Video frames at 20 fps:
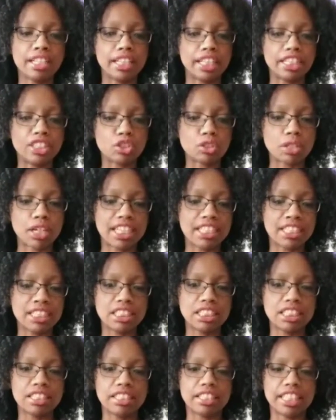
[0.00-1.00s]
they
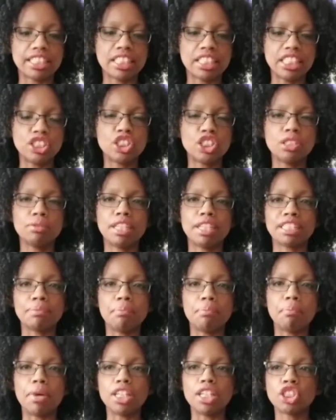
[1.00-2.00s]
teach you as
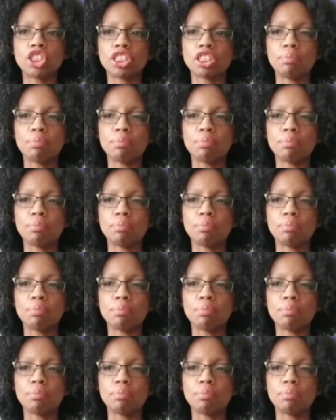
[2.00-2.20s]
much